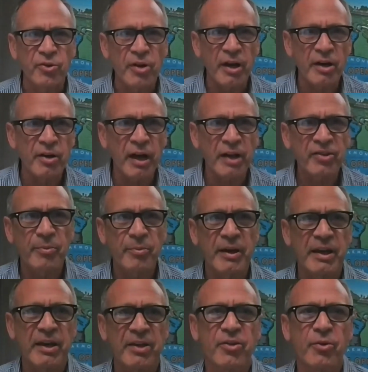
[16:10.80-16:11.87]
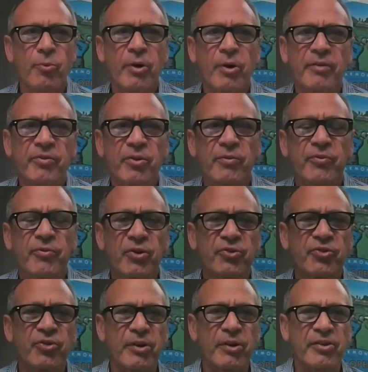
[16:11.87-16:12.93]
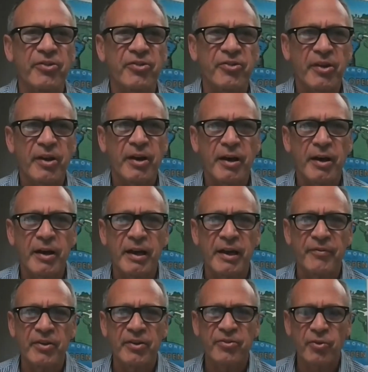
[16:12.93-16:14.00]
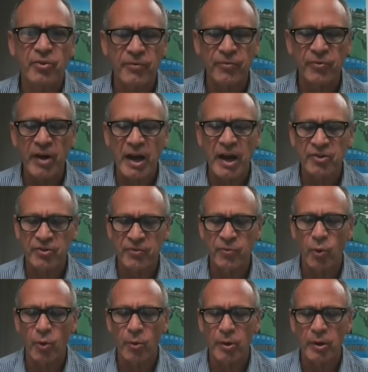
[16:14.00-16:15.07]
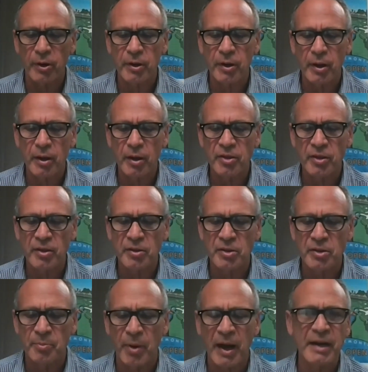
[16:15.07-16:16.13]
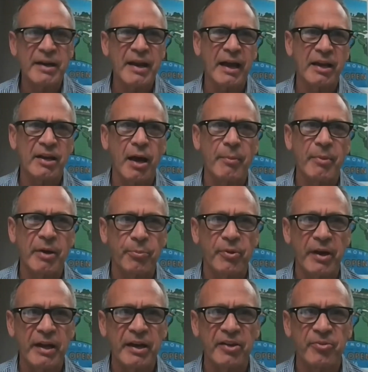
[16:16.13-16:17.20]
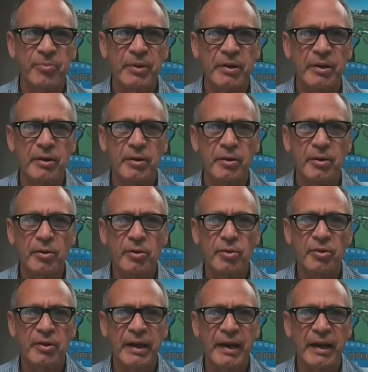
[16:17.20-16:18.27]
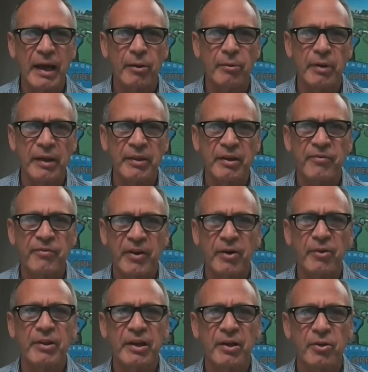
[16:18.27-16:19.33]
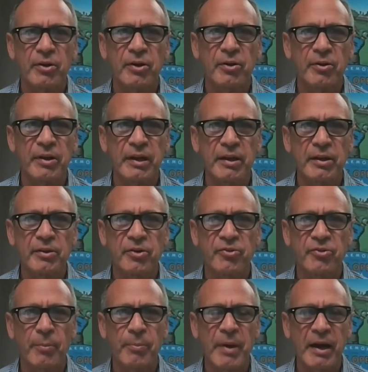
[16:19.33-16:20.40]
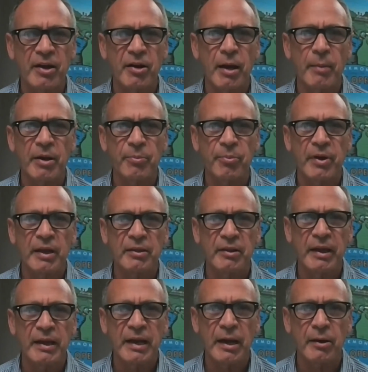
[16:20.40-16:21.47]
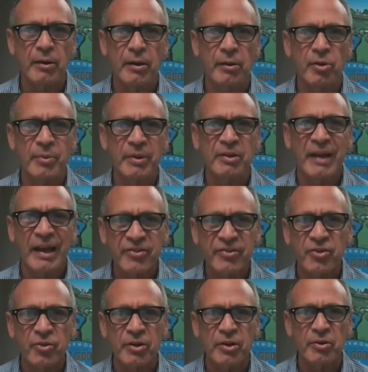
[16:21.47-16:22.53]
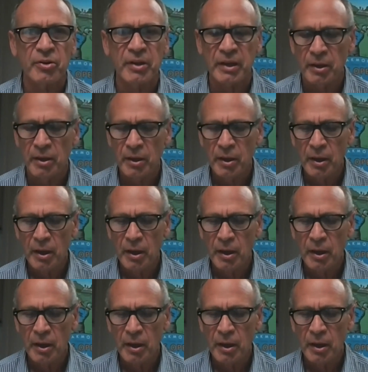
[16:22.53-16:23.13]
so not to make either one of you futurists, if you sort of flash forward, the Biden economic plan has been laid out, I think, fairly clearly. Trump economic plan laid out a little bit less clearly.